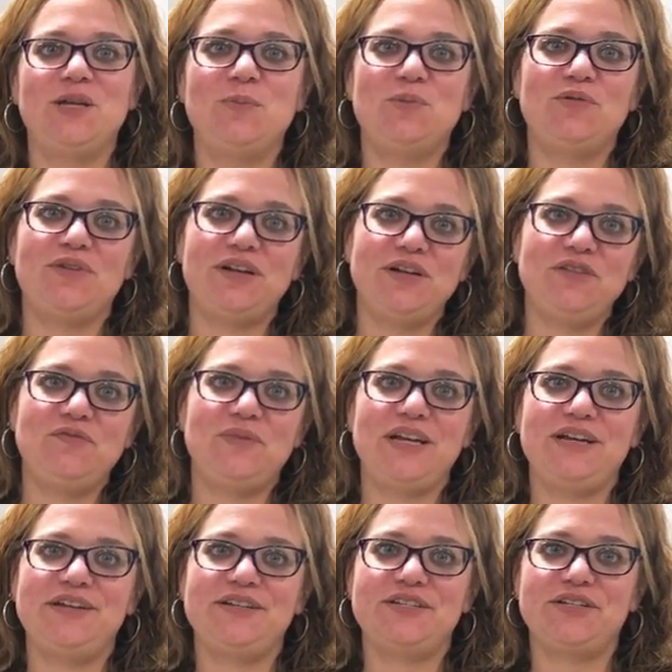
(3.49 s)
Preventative
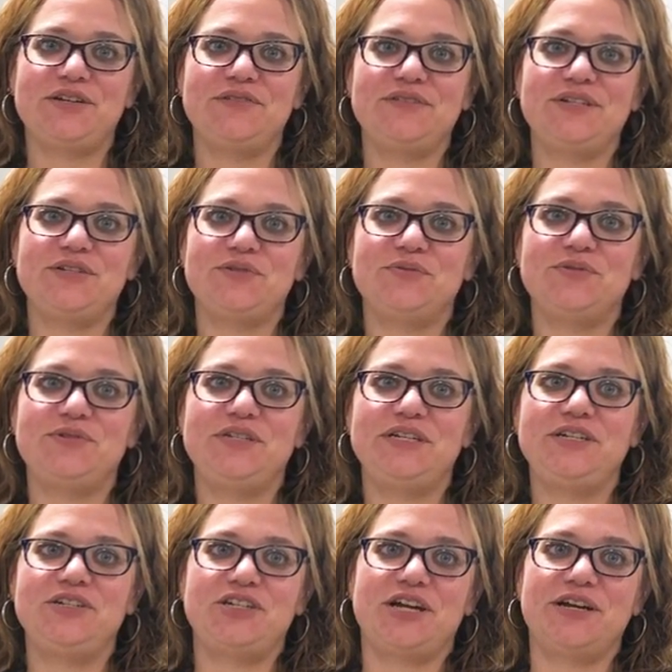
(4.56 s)
maintenance serves as a
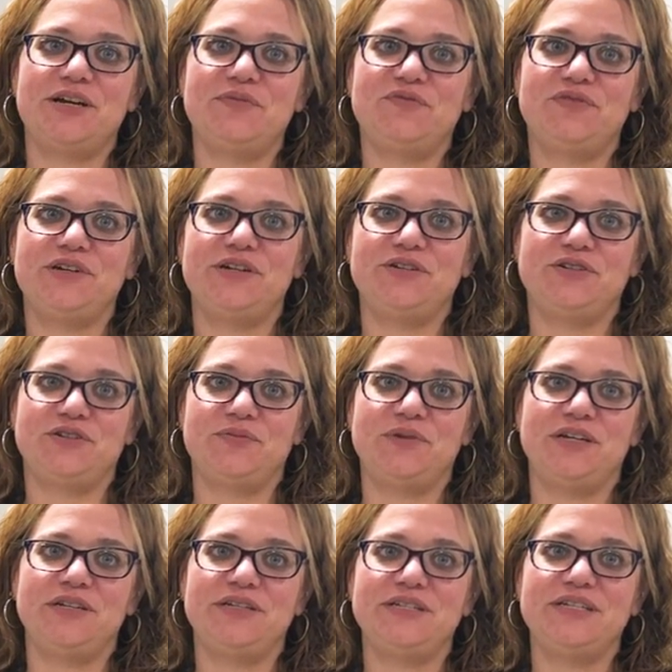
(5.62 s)
routine checkup for your
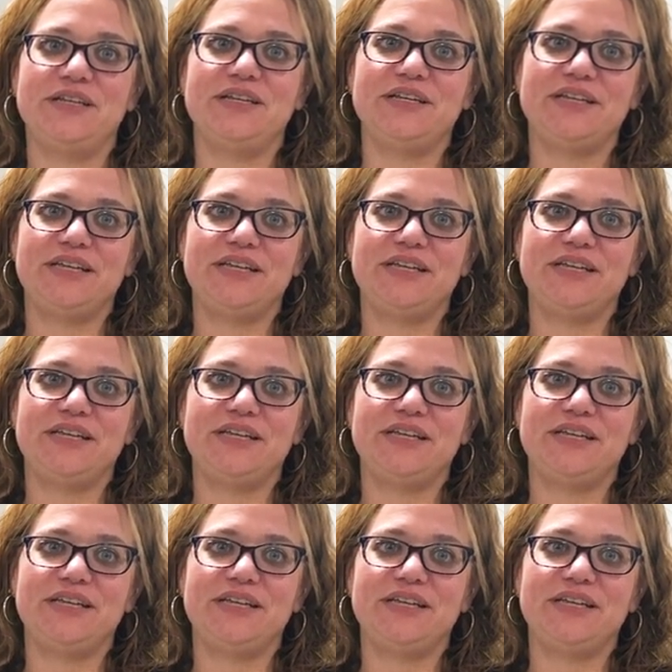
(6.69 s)
instrument to